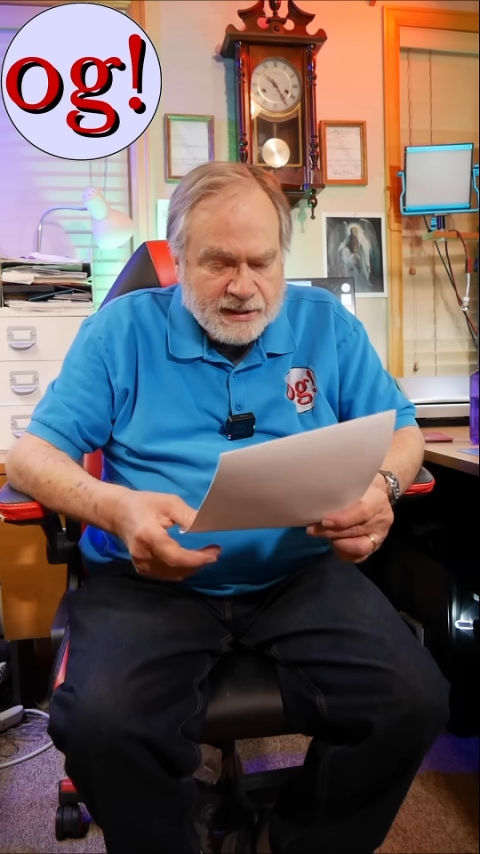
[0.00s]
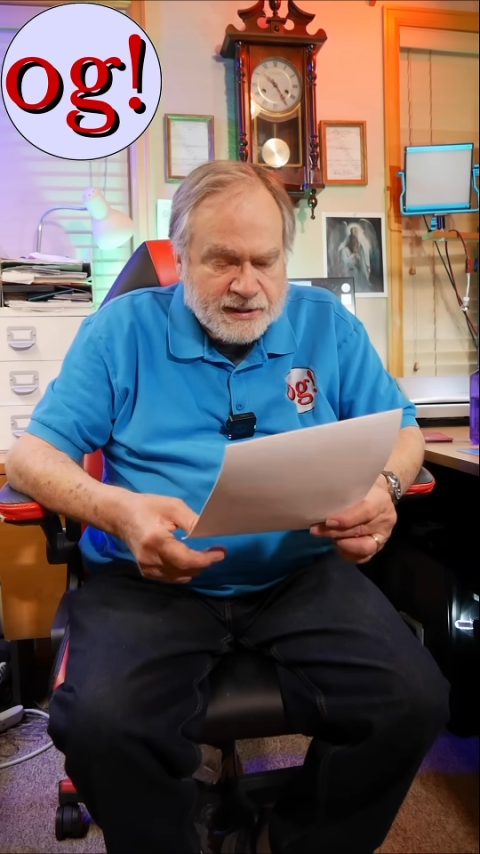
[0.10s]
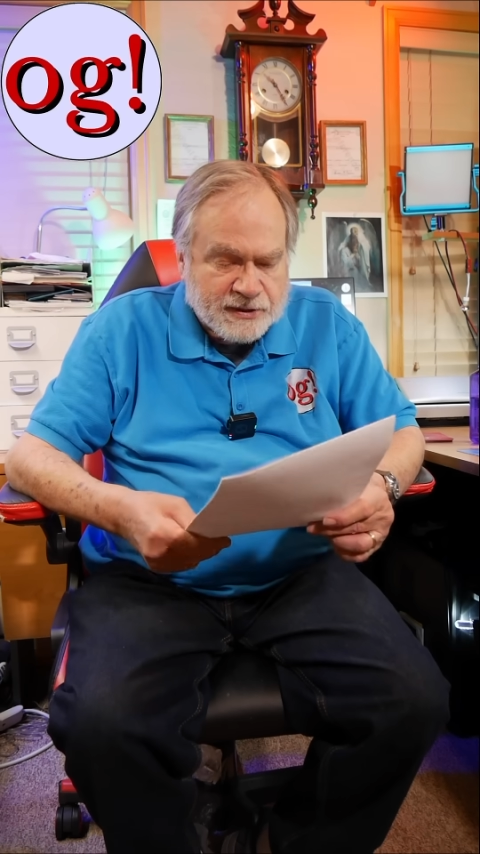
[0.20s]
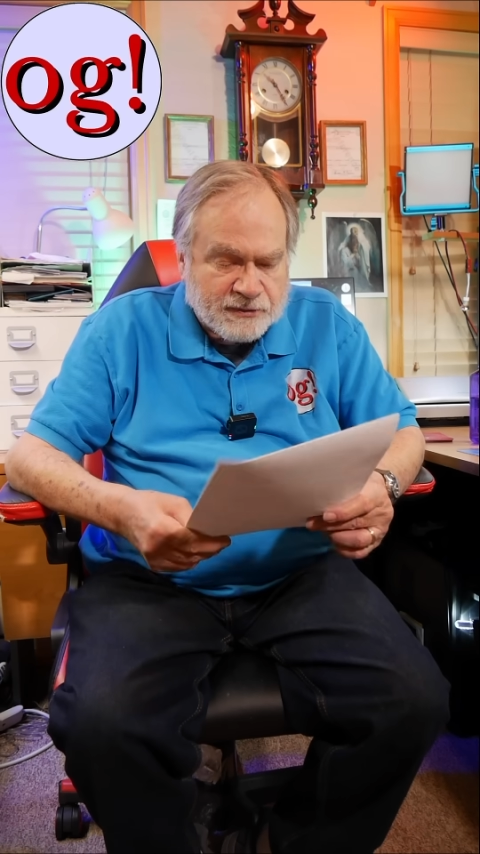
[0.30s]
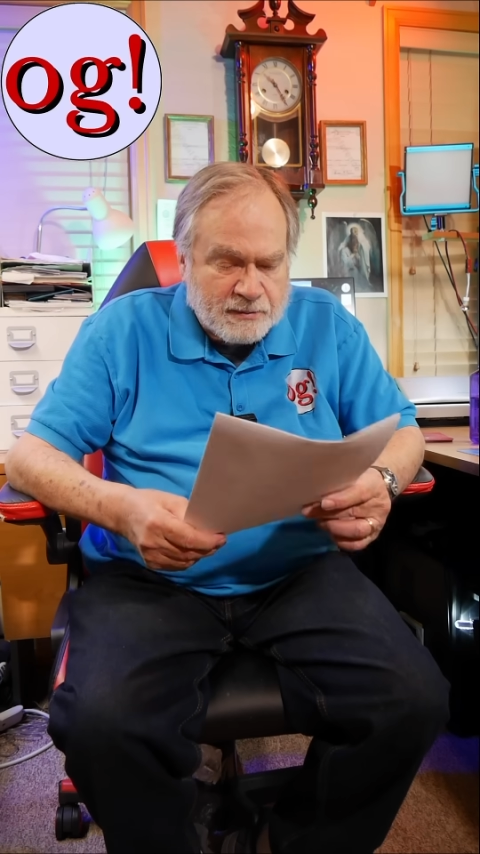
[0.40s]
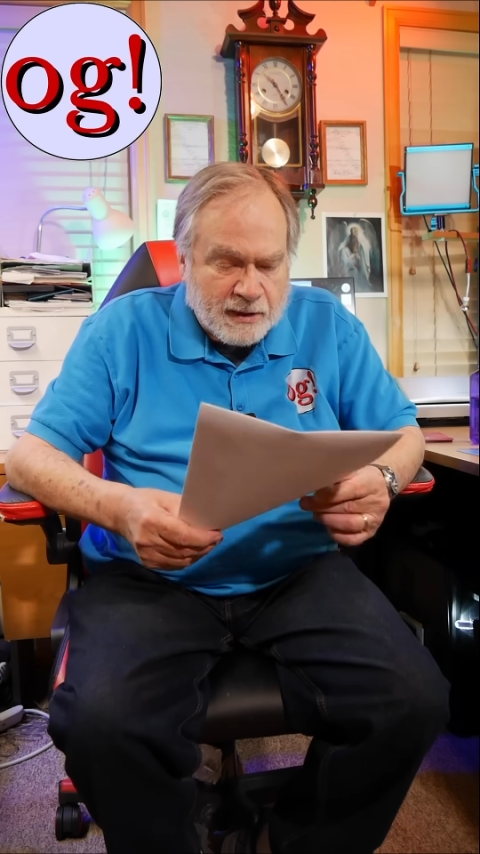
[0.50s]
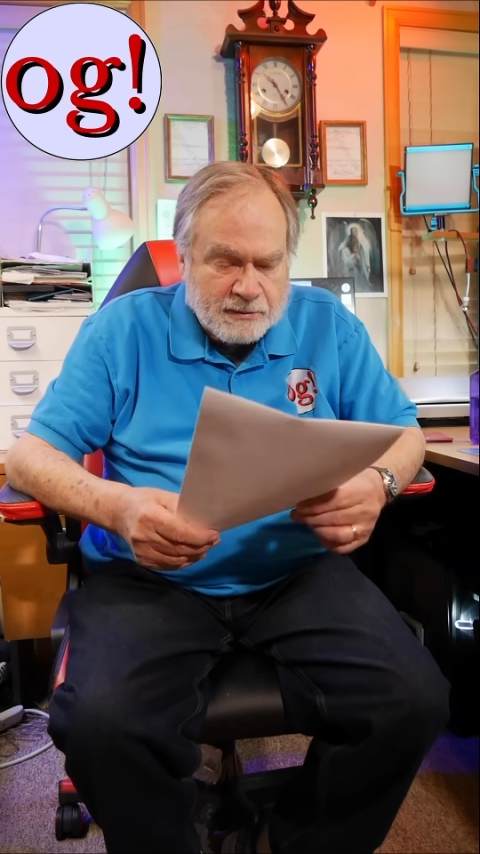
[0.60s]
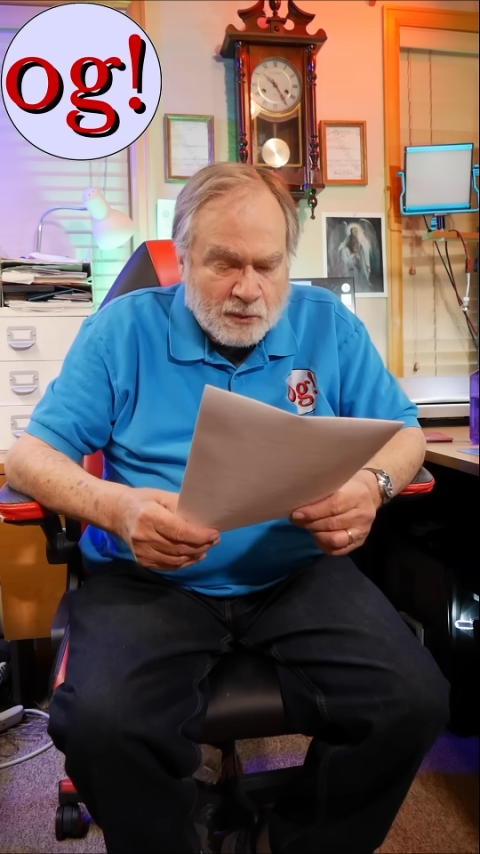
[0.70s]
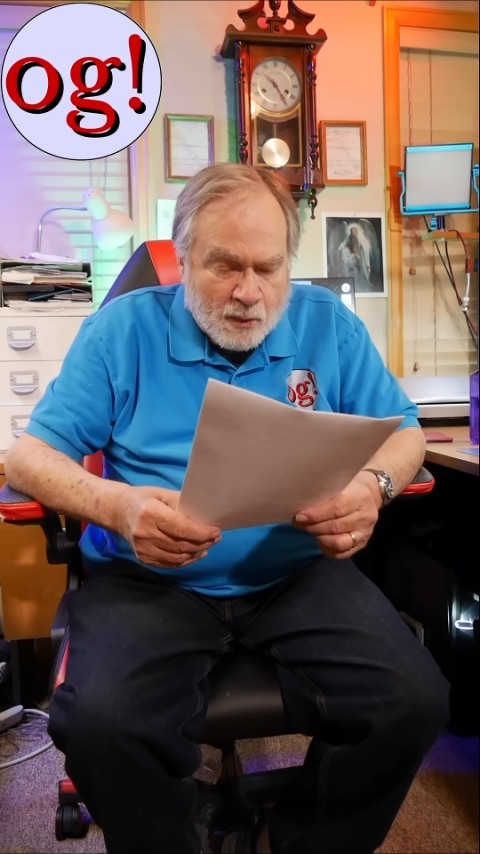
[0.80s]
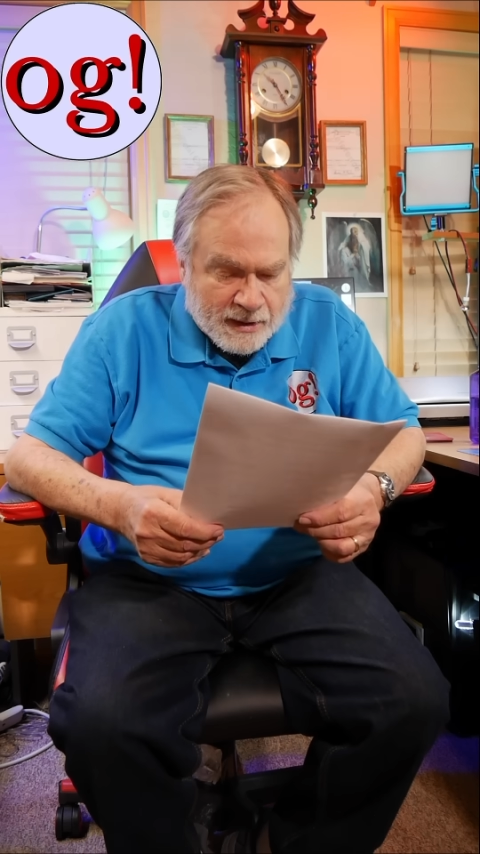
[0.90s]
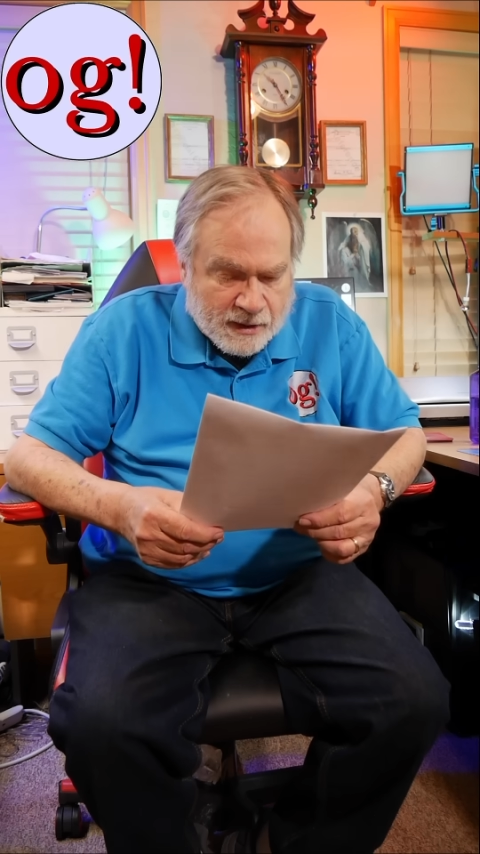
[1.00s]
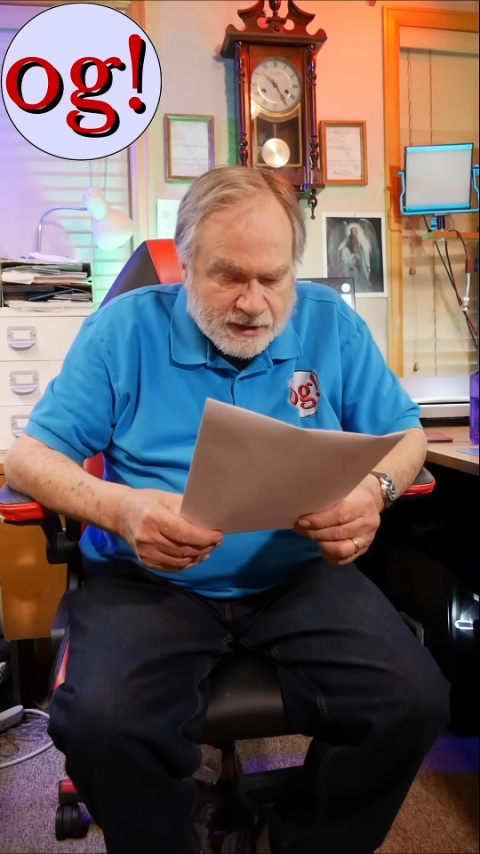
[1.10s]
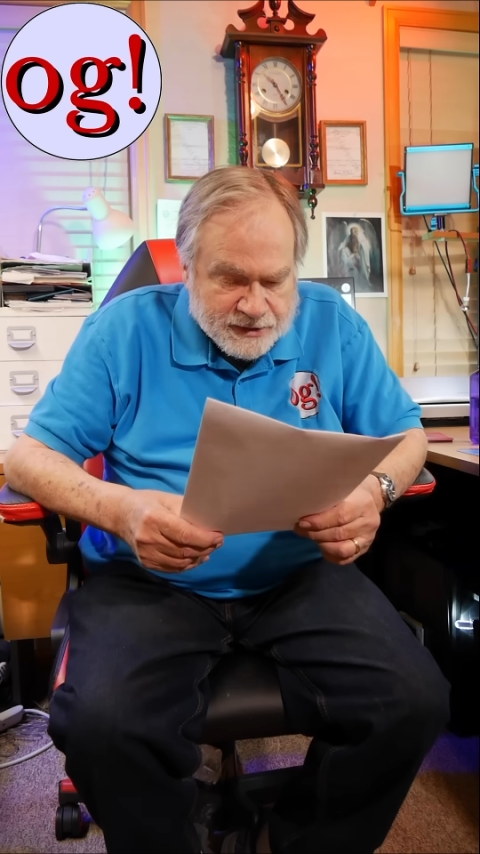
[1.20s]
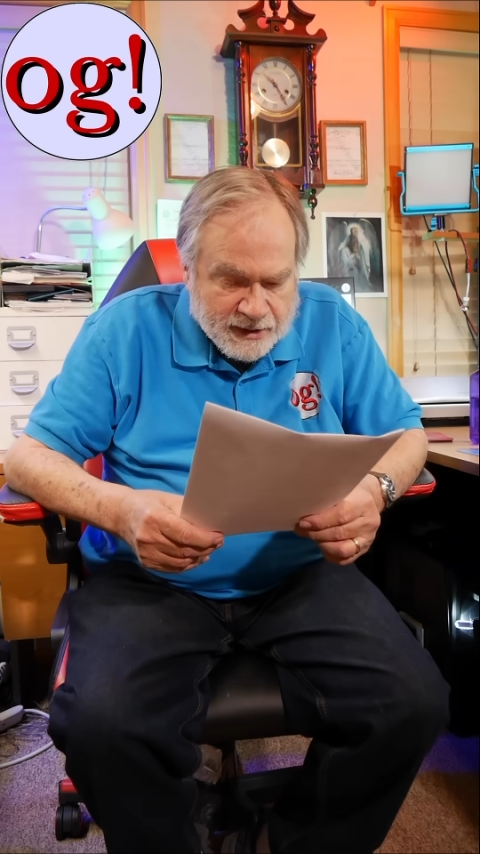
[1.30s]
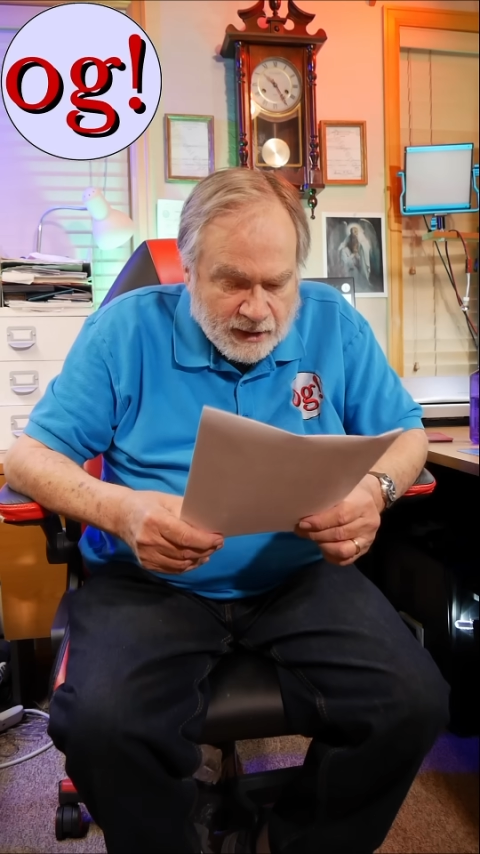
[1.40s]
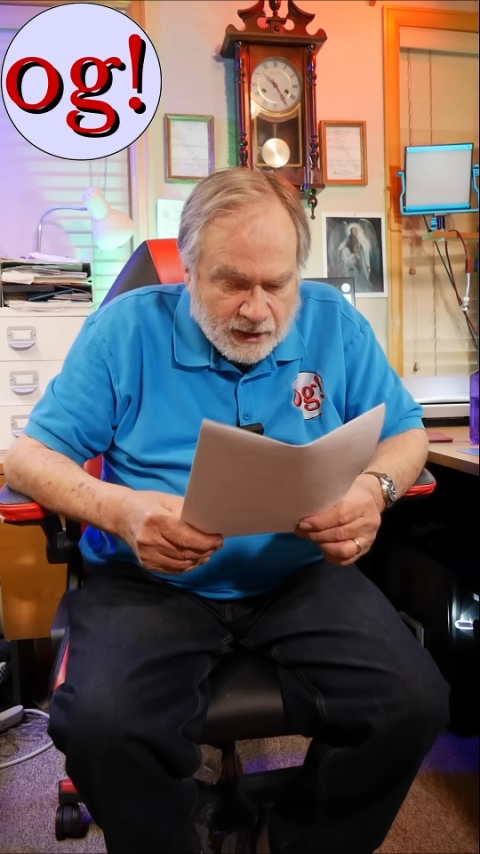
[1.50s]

This is from W. Wells.